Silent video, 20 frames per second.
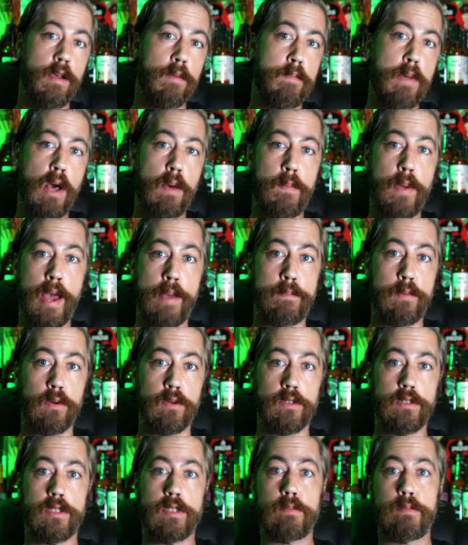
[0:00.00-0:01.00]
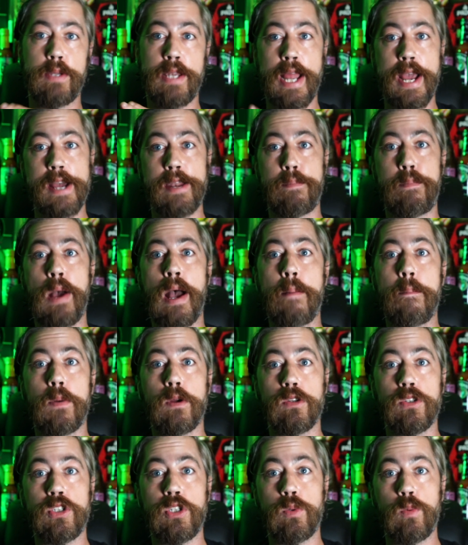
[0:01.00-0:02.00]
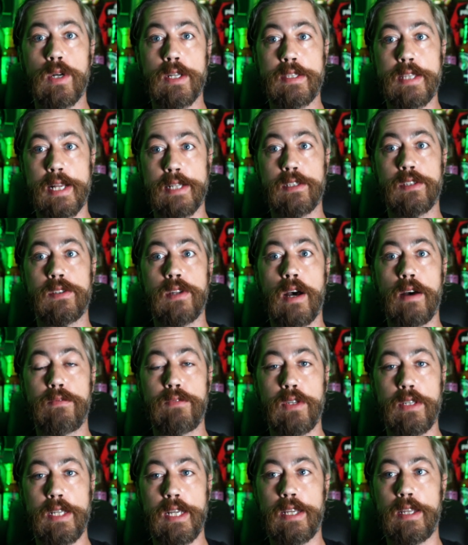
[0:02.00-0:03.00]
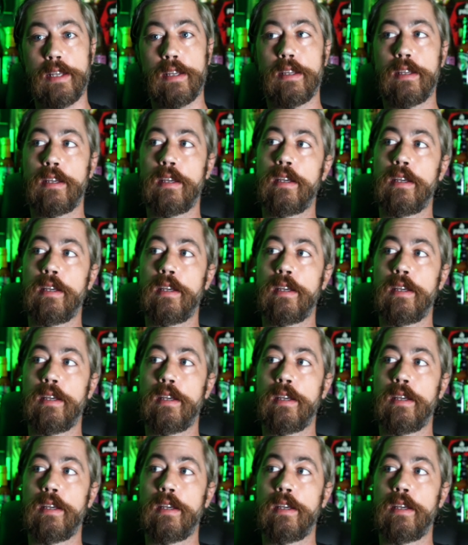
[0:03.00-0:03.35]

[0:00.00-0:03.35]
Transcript: bell peppers, banana peppers. You want that stuff. You need it.